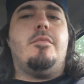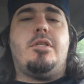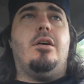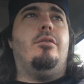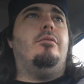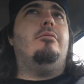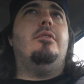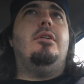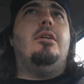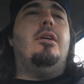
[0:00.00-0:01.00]
So
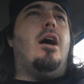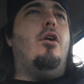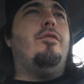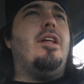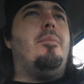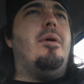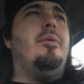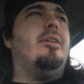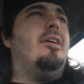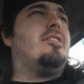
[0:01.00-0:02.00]
hopefully I may
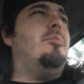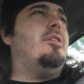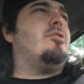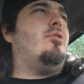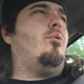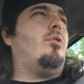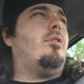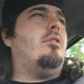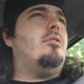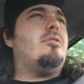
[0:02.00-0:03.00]
be able to get some
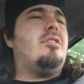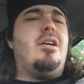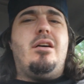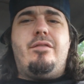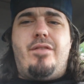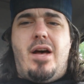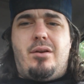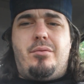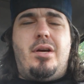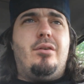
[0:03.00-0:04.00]
in-store stuff. I
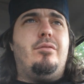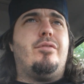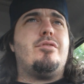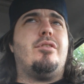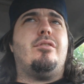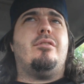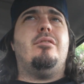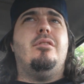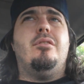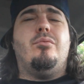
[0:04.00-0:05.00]
don't know for sure.
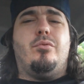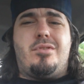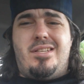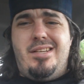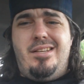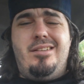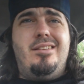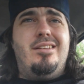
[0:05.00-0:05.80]
We'll see.